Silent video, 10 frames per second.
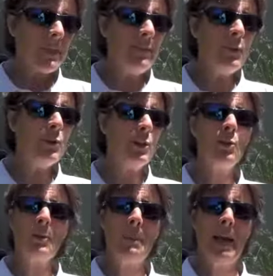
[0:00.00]
If you can
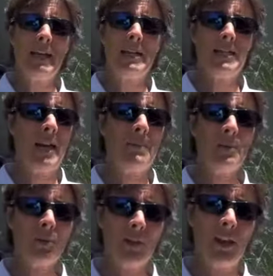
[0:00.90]
look back at a time in
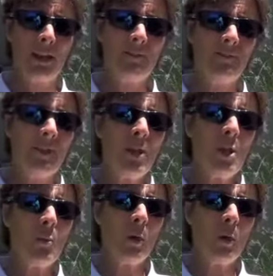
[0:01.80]
your life